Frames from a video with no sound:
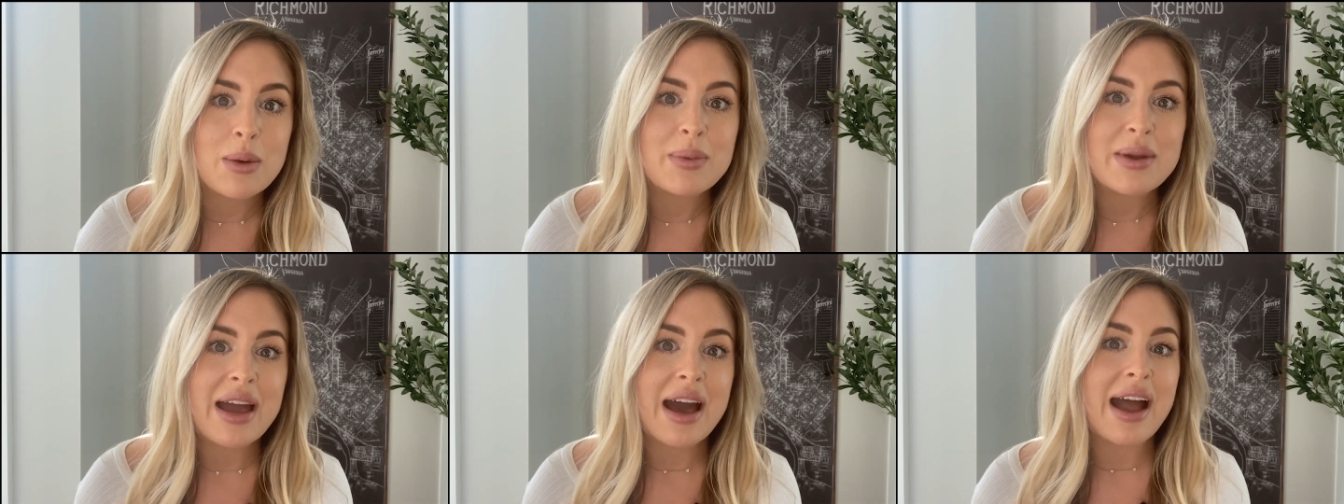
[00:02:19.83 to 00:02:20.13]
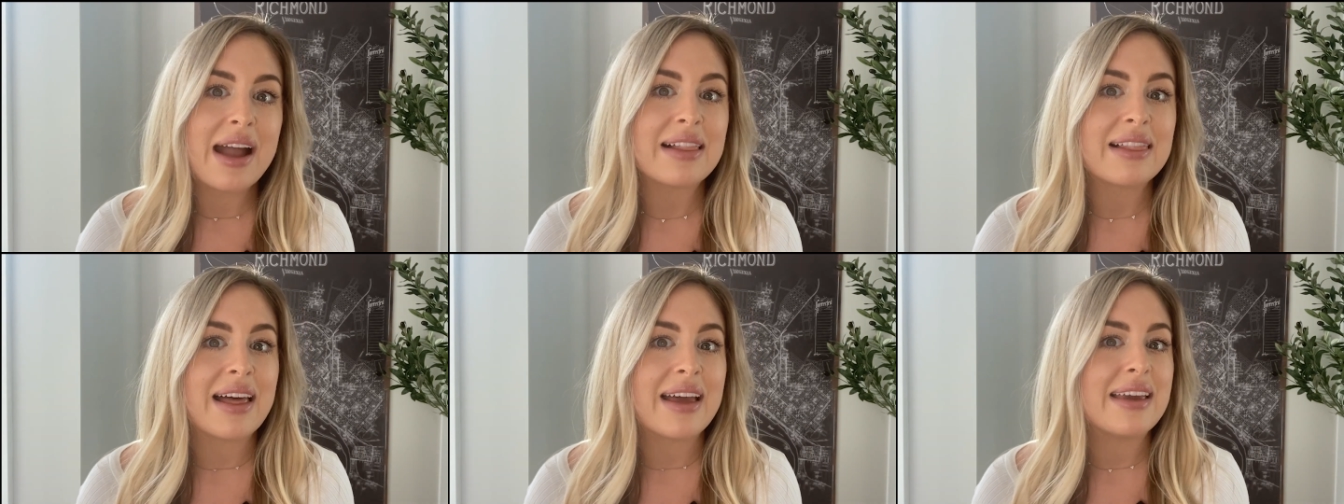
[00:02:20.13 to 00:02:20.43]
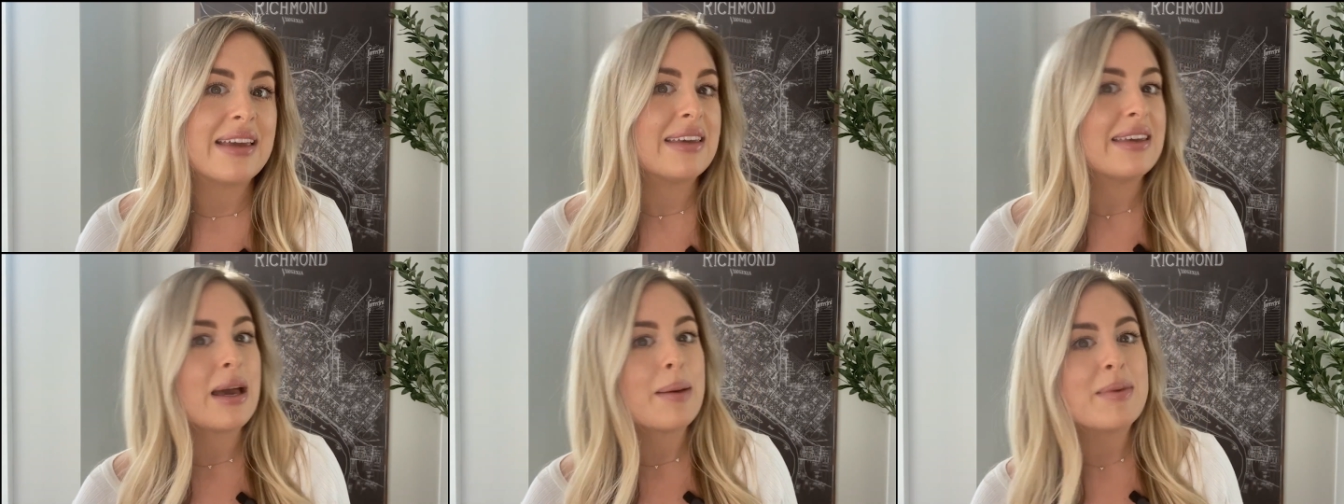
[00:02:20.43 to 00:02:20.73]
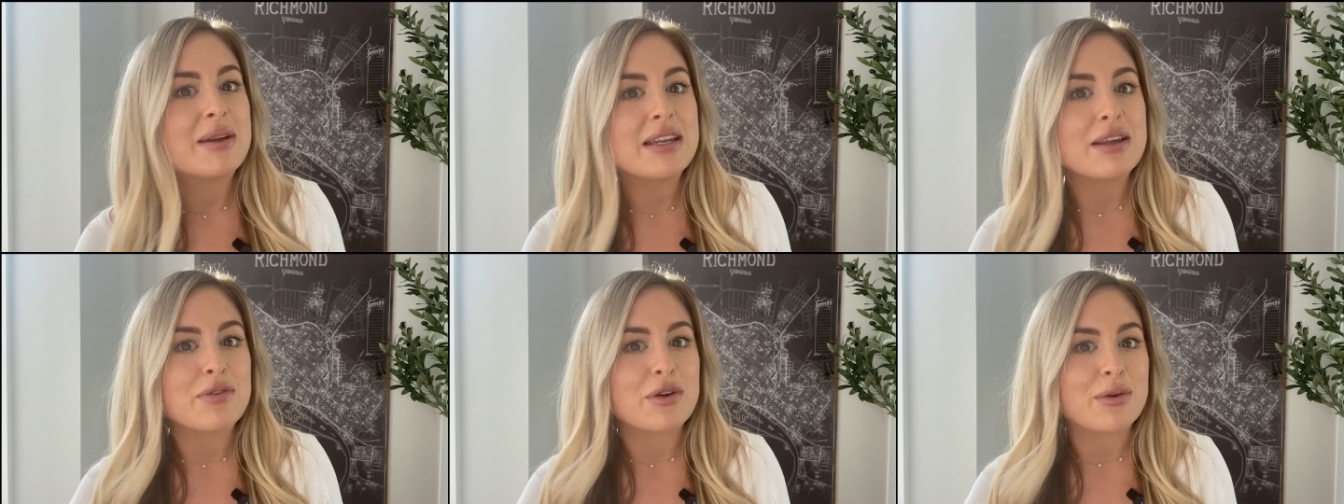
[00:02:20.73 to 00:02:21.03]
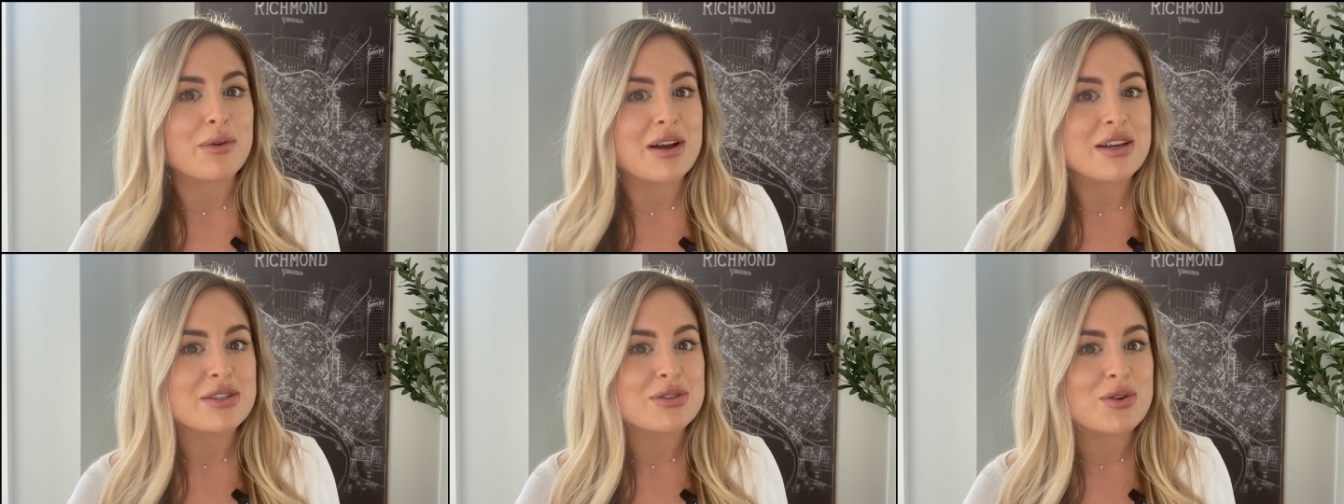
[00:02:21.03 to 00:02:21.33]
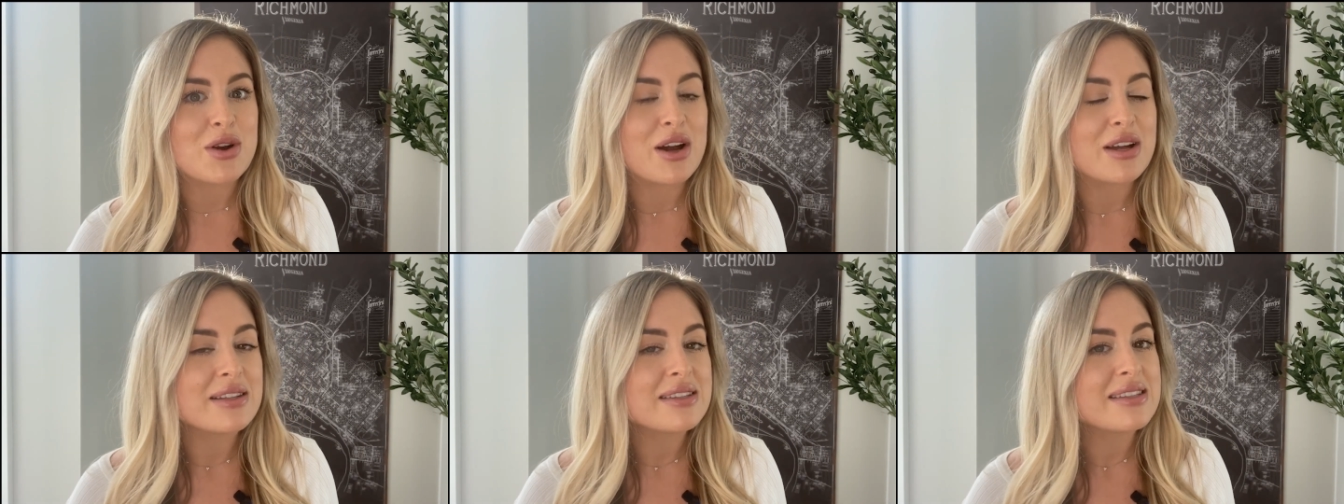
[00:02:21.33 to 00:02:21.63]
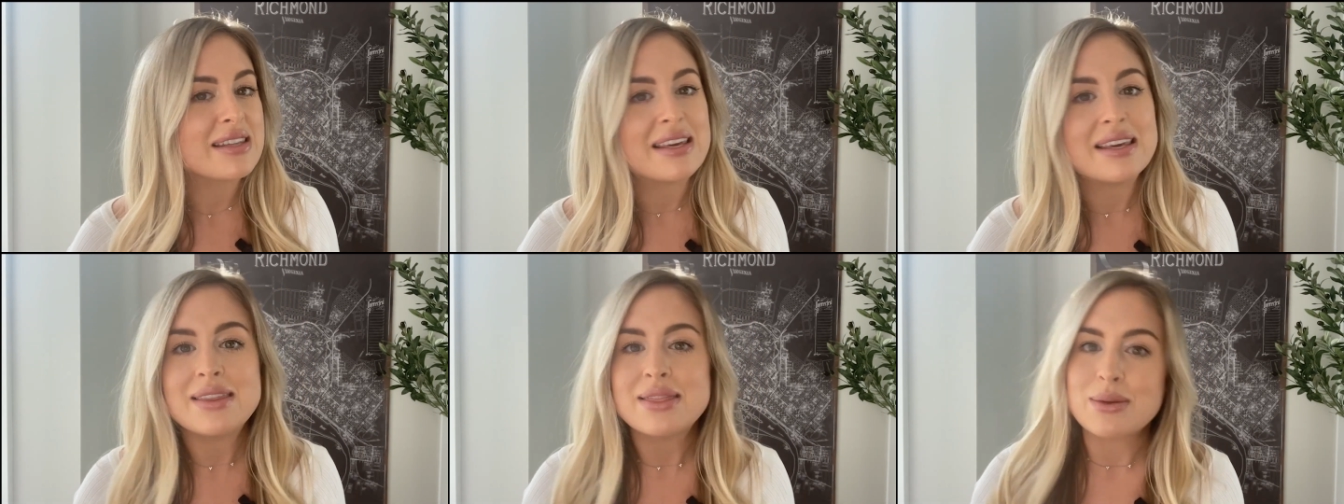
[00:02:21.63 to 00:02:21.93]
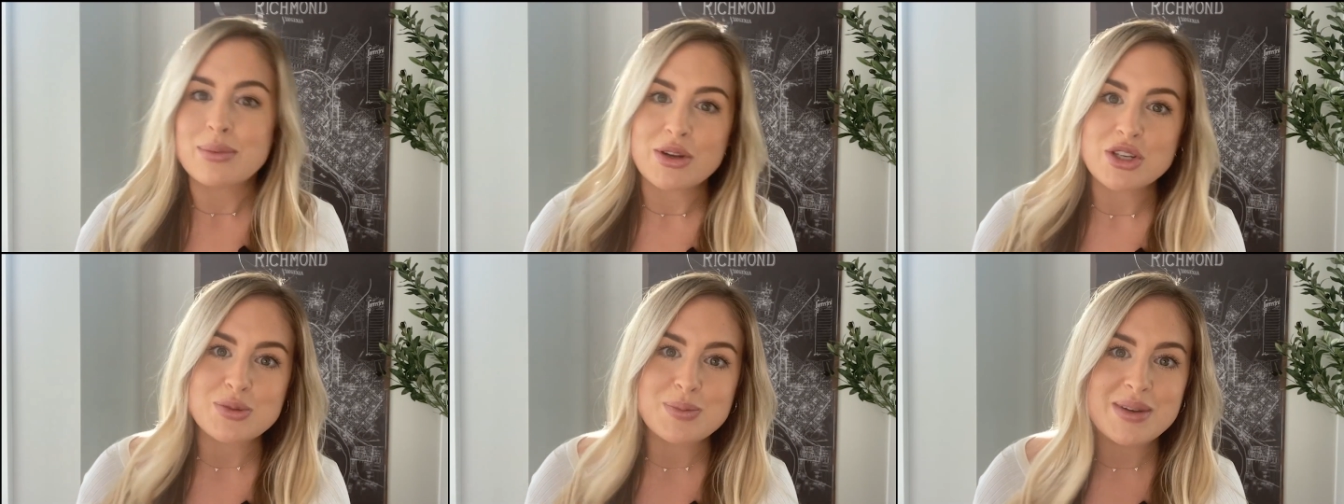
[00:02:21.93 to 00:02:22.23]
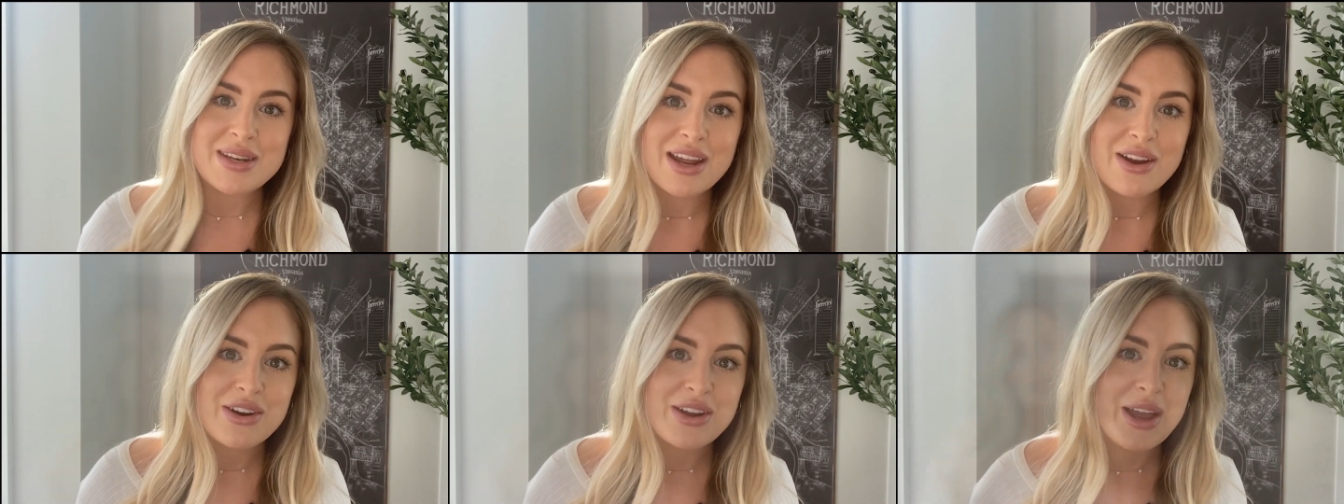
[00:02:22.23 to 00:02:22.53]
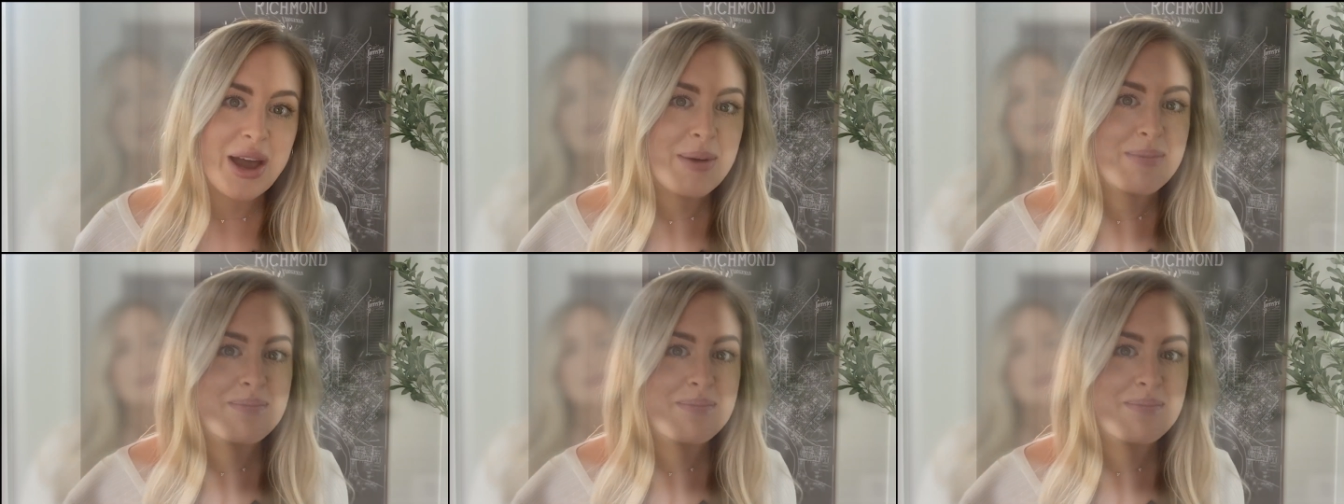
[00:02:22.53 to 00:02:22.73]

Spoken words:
we highlight yummy different restaurants in the Richmond area.